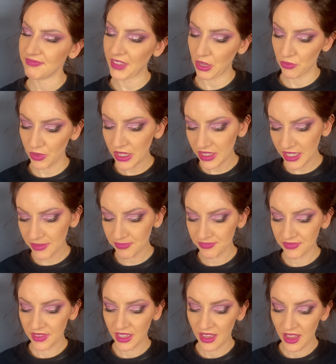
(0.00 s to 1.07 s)
Really?
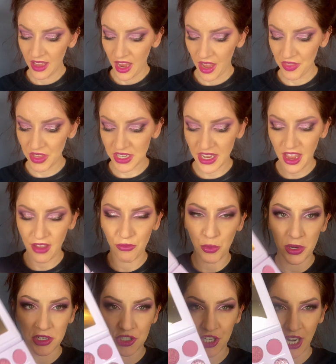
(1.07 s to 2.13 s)
And then to have
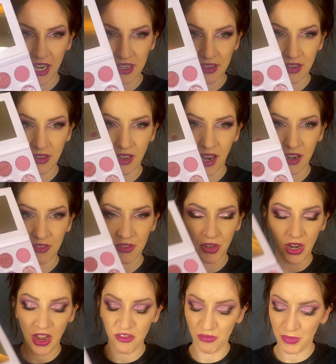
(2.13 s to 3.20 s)
one shade kind of
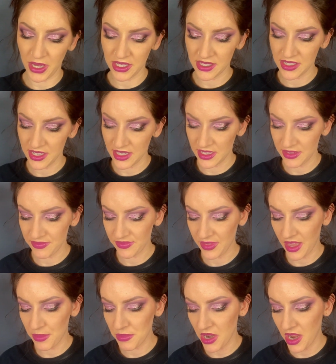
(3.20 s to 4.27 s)
arrive busted,
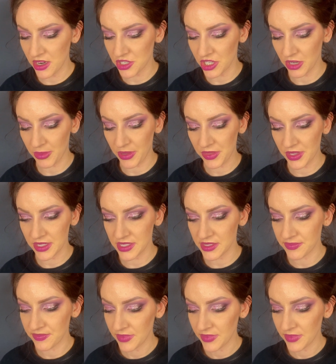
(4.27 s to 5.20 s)
I'm not sure about this.